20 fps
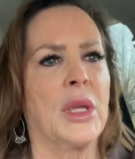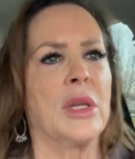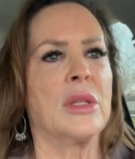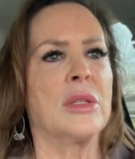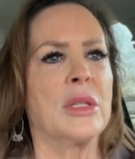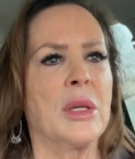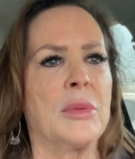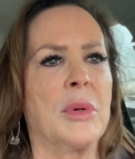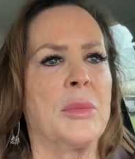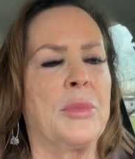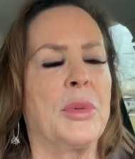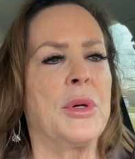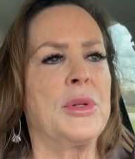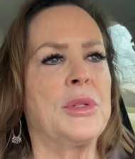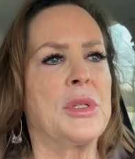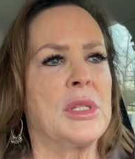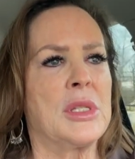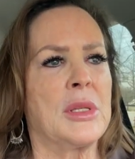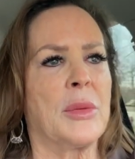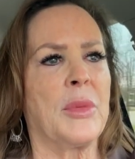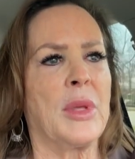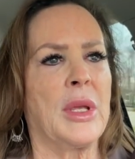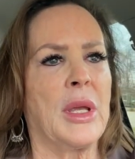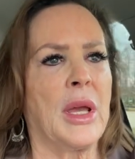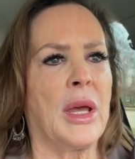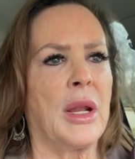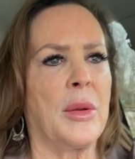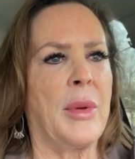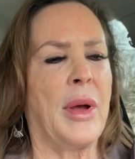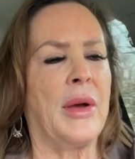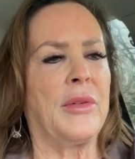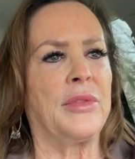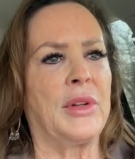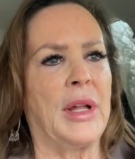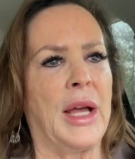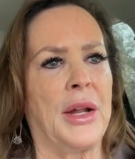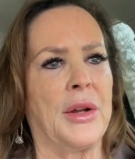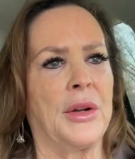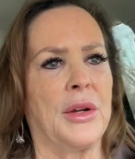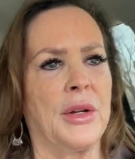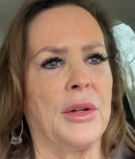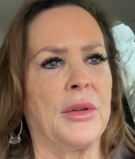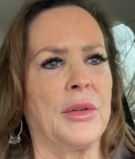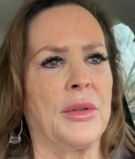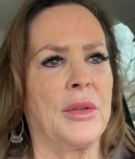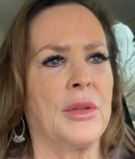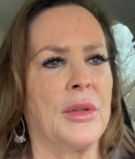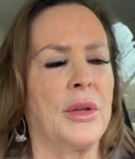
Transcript: Someone posted something out about flat earth.